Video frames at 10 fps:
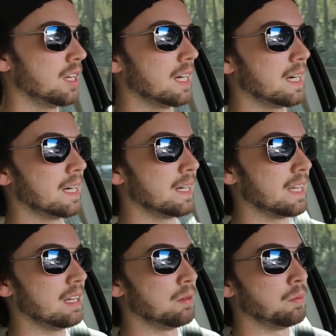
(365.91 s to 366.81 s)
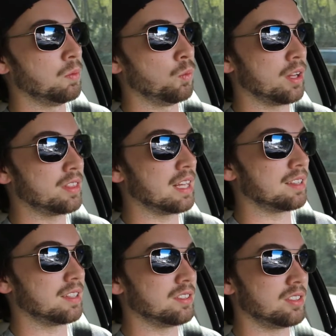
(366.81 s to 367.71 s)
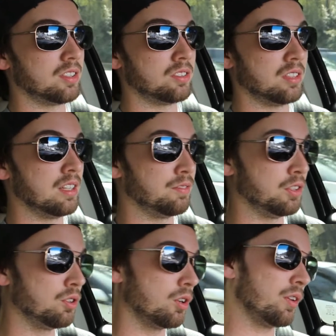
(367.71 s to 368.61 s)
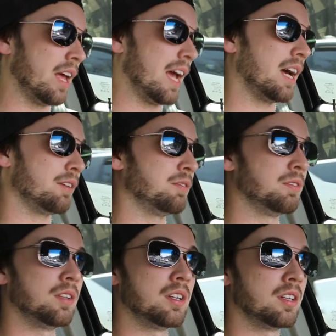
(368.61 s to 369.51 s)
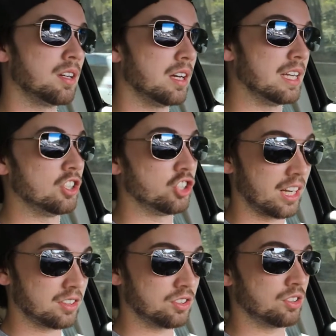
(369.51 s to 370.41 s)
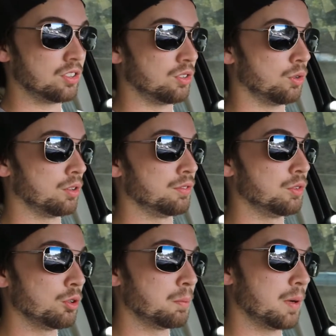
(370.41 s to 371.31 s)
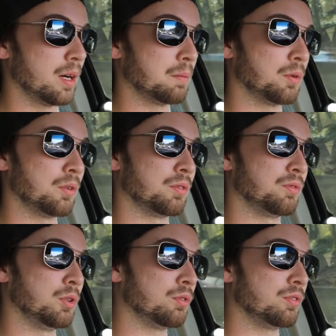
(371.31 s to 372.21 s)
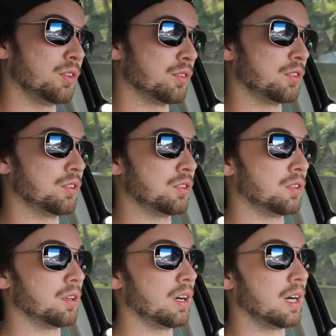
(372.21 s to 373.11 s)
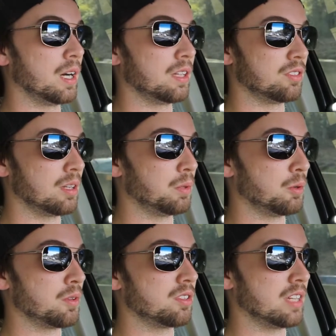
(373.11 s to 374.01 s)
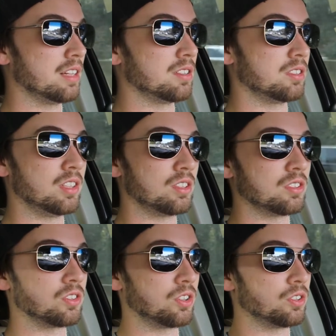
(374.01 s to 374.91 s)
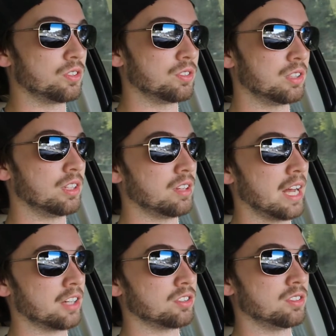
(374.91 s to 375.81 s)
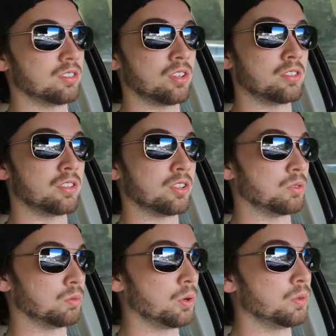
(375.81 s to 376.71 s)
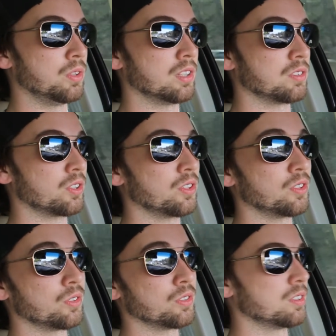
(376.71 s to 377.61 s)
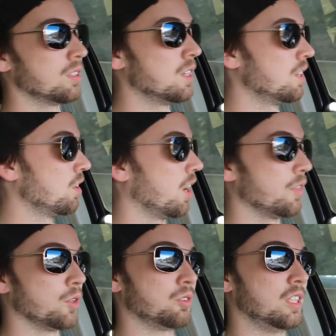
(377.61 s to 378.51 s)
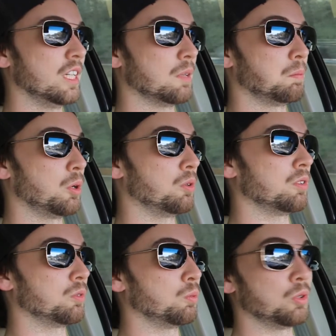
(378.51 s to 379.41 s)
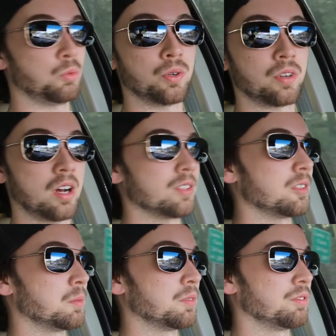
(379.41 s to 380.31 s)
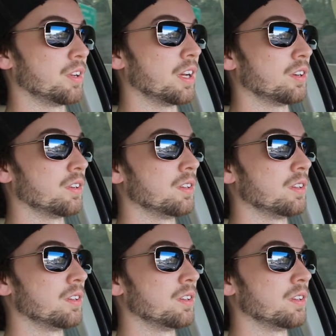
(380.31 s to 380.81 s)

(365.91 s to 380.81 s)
And what that does is if you don't have injectors or a fuel pump or a fuel filter assembly with stainless steel internals, it'll actually start to corrode the internals on those key components, which will cause them to fail.